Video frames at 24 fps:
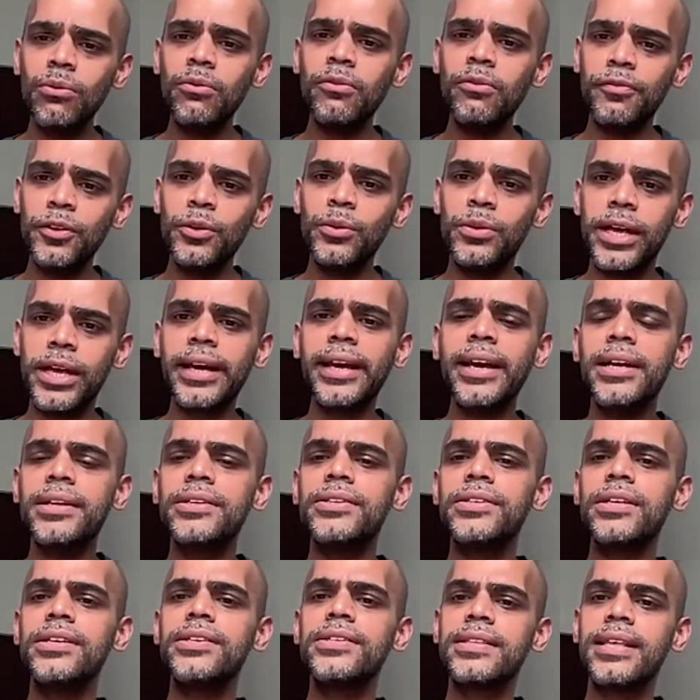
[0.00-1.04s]
few decades
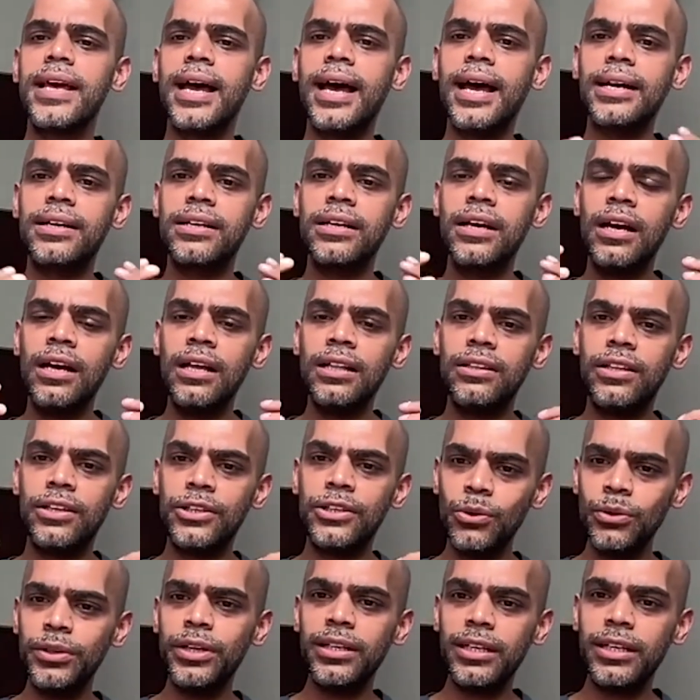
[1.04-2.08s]
is that the
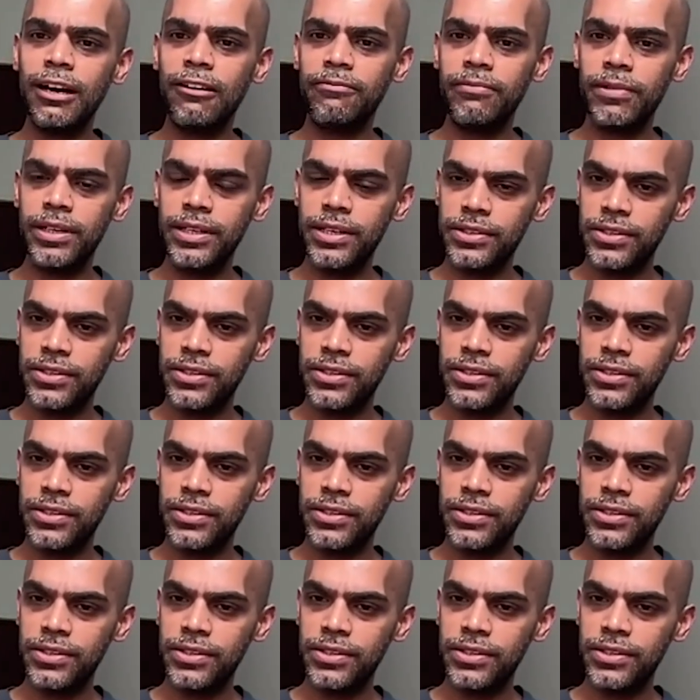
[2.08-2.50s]
union government